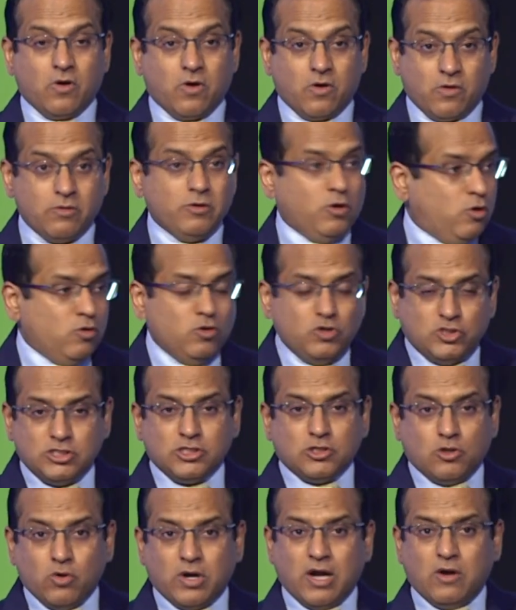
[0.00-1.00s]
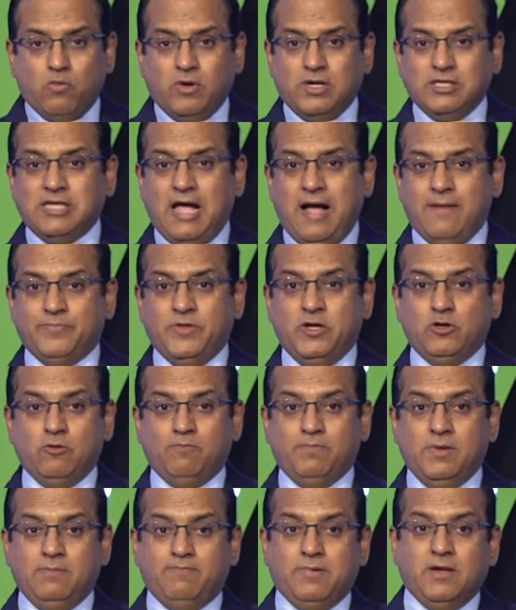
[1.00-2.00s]
You know, you just look at what is happening to
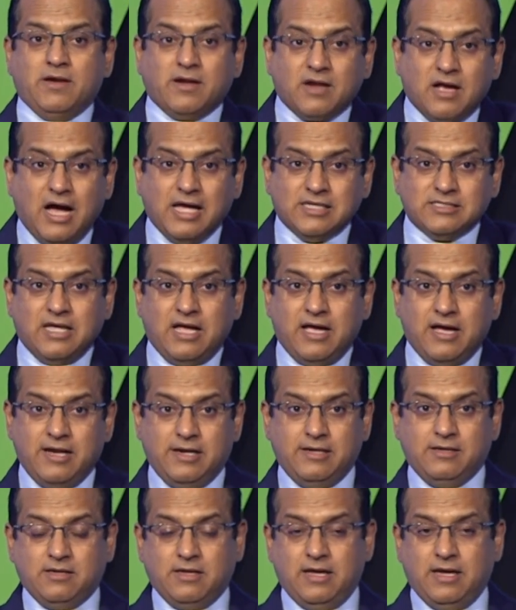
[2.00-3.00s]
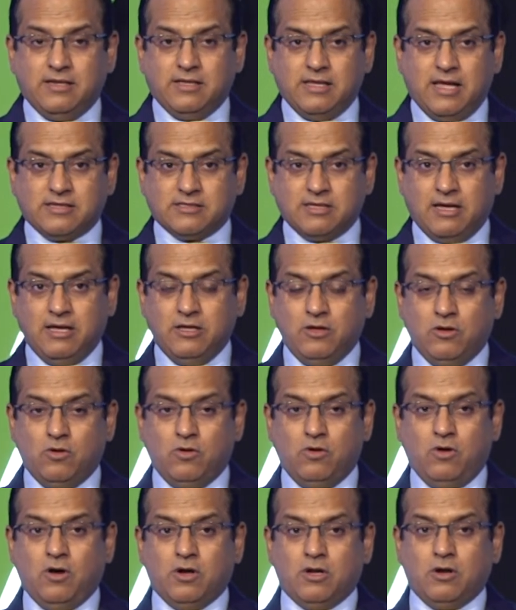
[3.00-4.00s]
people in Gaza and, and uh, you know,
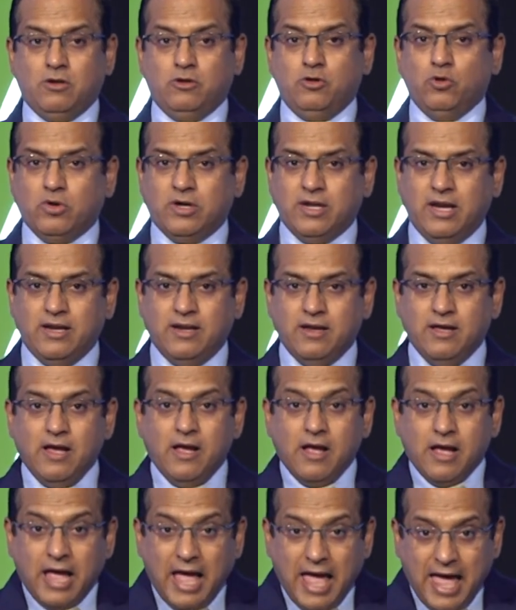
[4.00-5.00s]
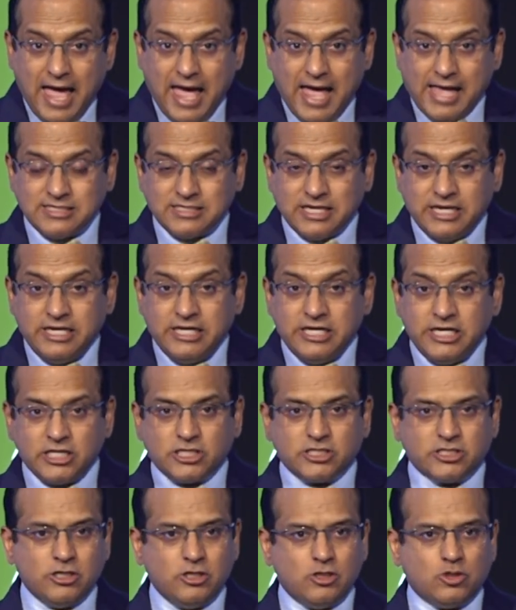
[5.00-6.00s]
or in Ukraine. As a
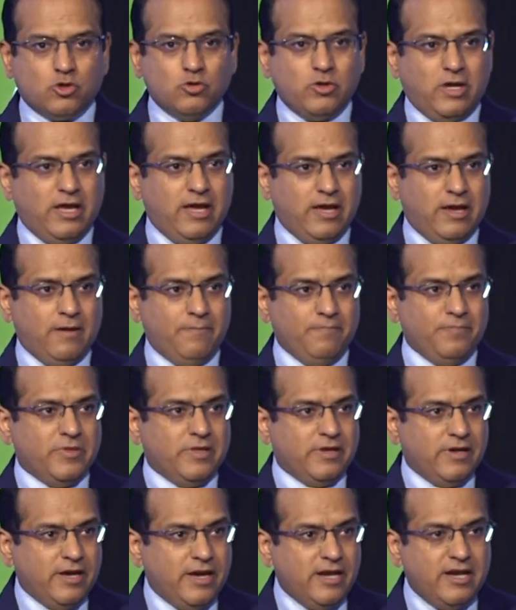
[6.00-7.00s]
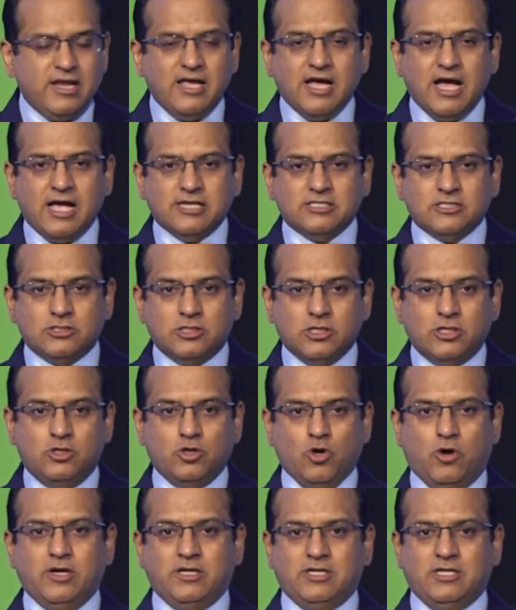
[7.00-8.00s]
nation today, India's
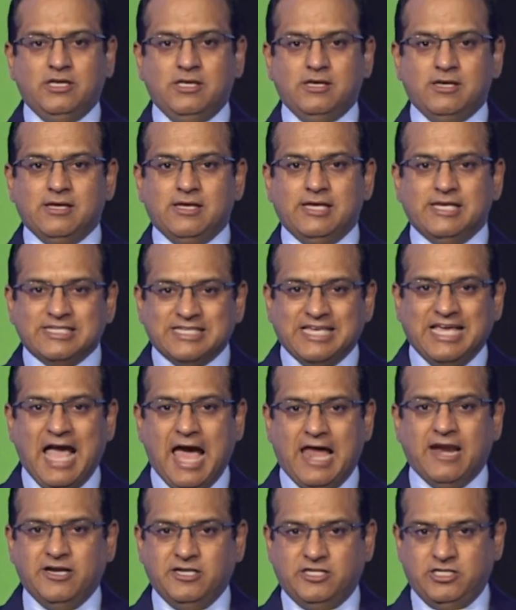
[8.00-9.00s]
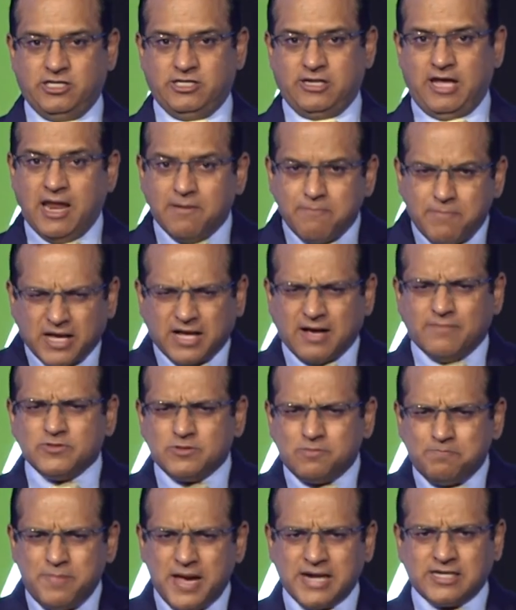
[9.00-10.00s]
security is guaranteed and becomes
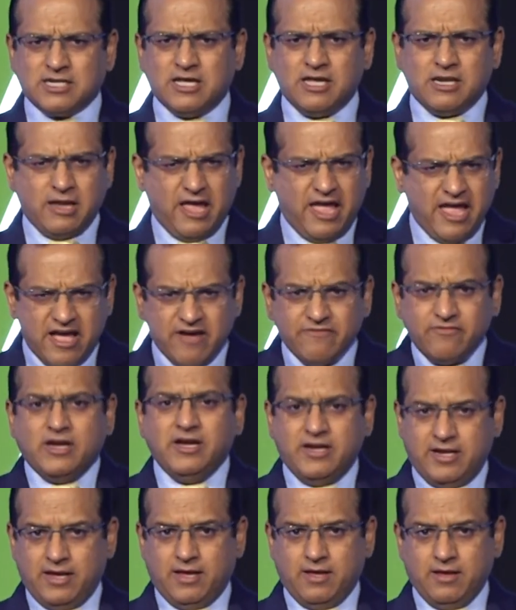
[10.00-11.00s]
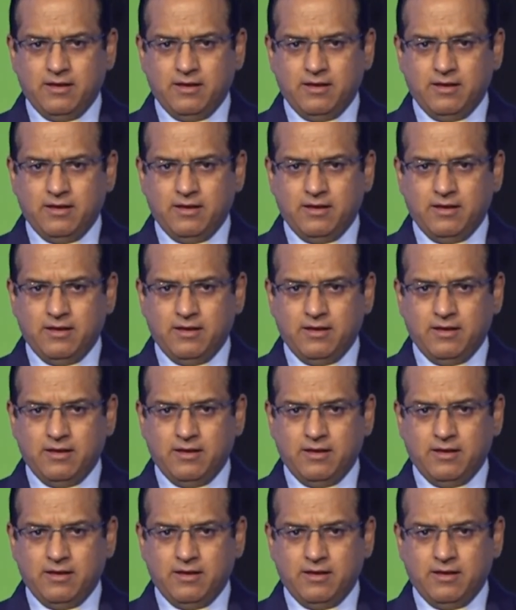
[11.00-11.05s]
better every day.